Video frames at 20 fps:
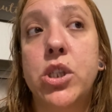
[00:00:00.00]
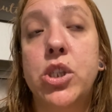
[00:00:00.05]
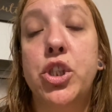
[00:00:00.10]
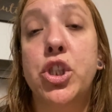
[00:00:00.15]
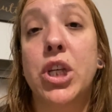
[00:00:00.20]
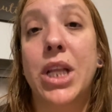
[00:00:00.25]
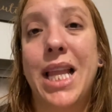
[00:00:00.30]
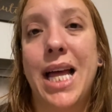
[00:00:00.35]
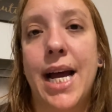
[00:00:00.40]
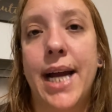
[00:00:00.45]

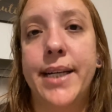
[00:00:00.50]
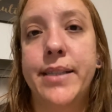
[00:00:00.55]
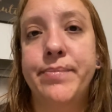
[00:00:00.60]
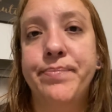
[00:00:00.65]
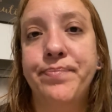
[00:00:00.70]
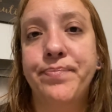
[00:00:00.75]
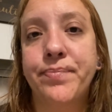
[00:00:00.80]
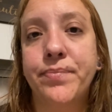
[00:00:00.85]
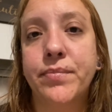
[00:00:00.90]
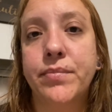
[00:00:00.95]
July,
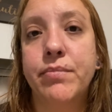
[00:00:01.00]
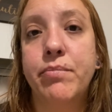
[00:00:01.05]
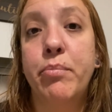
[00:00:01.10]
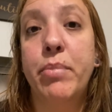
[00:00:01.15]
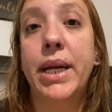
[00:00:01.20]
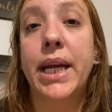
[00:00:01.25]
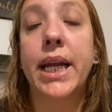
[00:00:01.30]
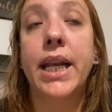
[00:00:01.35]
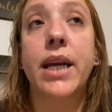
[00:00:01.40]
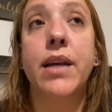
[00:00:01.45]

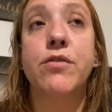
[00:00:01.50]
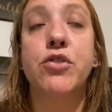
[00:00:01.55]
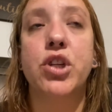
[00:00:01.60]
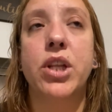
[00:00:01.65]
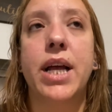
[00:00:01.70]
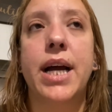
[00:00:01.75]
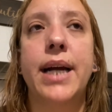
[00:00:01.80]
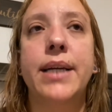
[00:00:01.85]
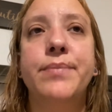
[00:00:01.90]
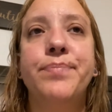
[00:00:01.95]
beginning of July